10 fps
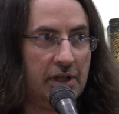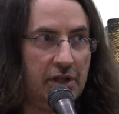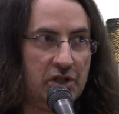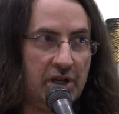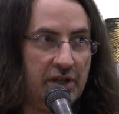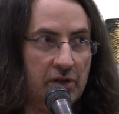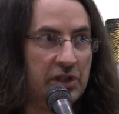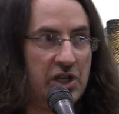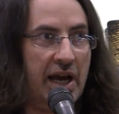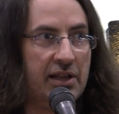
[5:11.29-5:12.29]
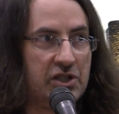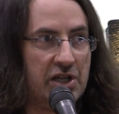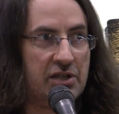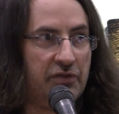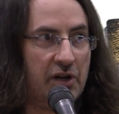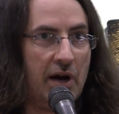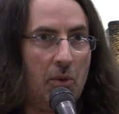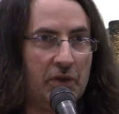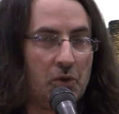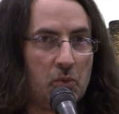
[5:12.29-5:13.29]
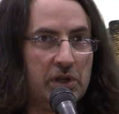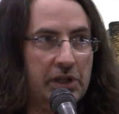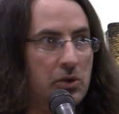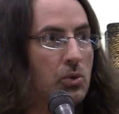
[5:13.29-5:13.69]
You, the only challenge is to figure out what the really